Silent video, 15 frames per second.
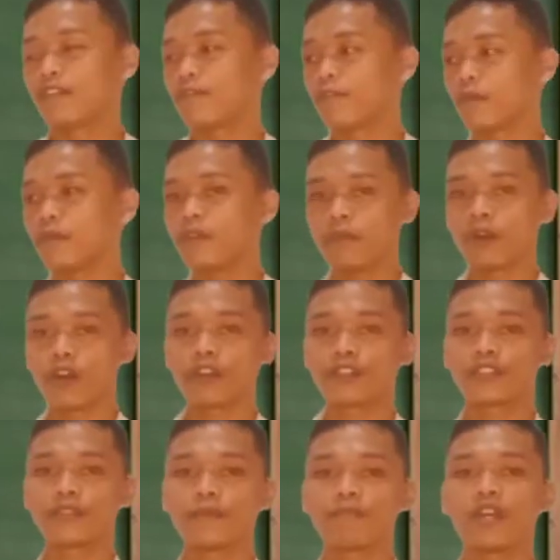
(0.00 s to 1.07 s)
from the
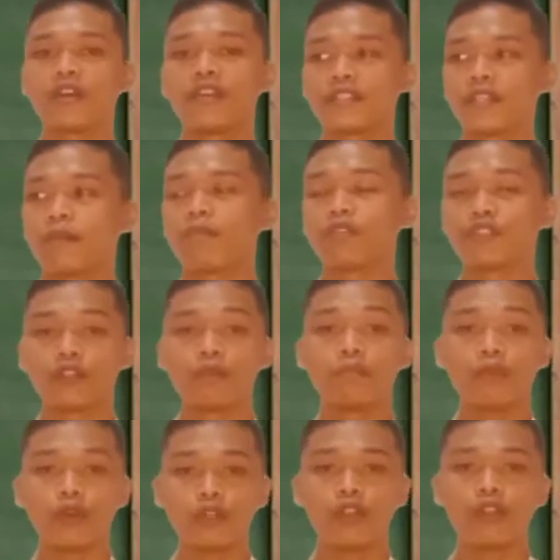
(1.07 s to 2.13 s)
box are examples of
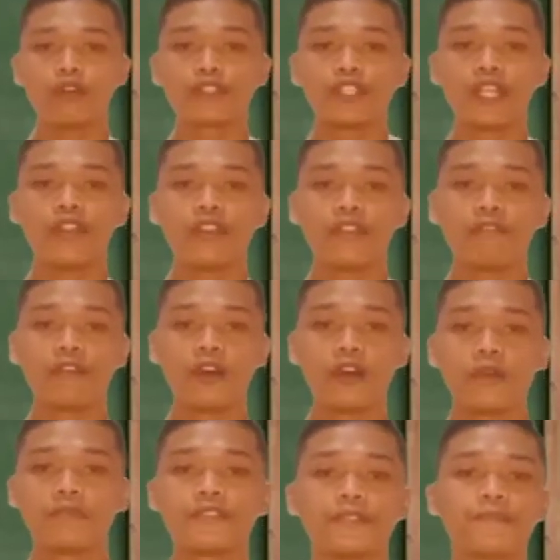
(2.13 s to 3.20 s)
modal auxiliary
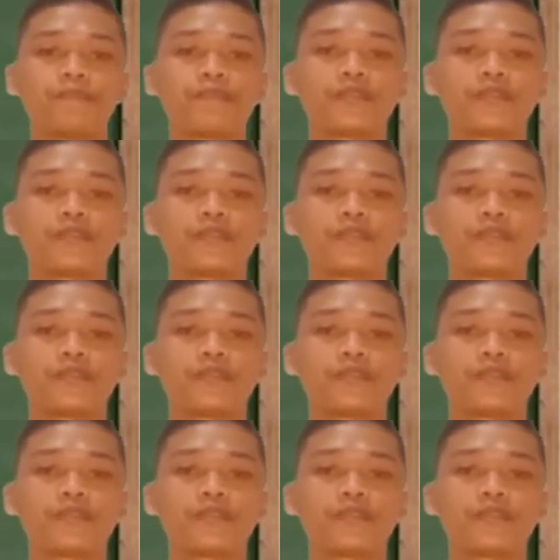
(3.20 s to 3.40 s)
verbs.